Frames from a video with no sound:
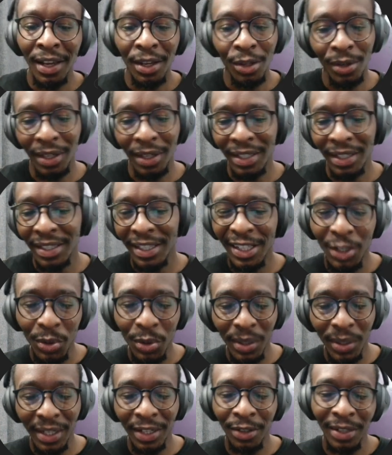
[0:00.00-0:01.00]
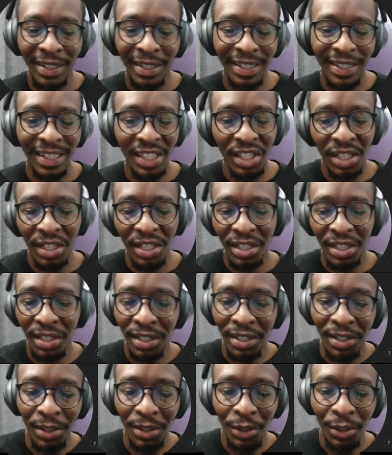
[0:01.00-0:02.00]
You can still tweak it, you can still change
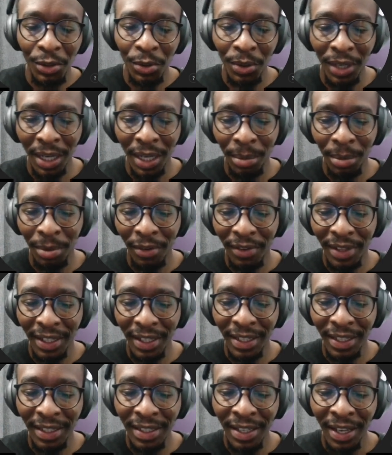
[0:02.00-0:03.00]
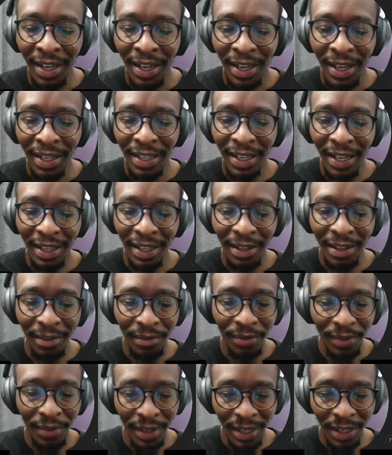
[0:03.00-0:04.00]
it into a couple of things. Here at the
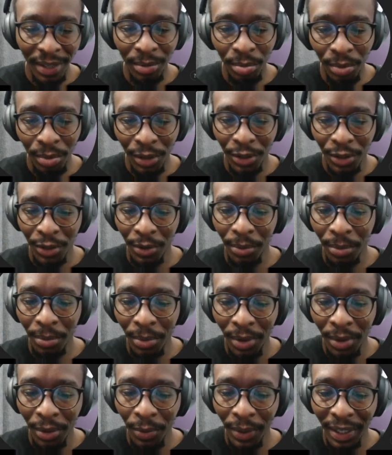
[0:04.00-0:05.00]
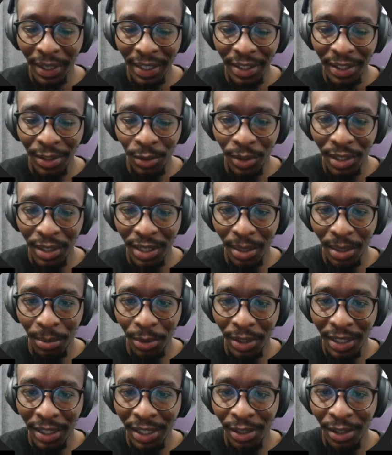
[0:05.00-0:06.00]
very bottom you can switch the
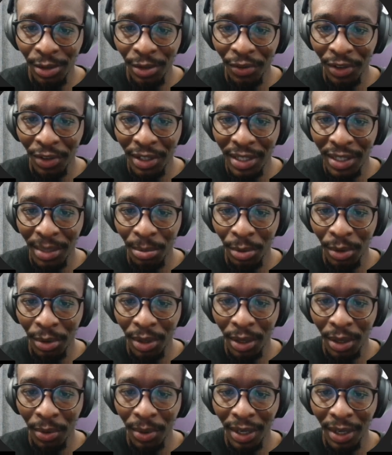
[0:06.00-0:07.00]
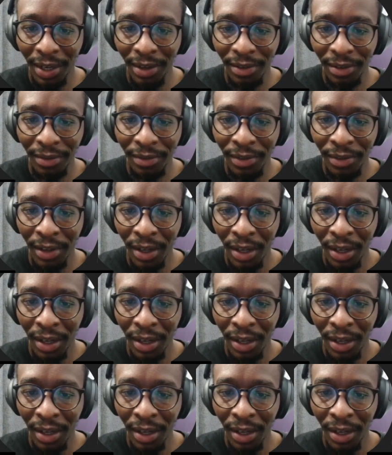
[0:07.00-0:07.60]
model. So for example, here we have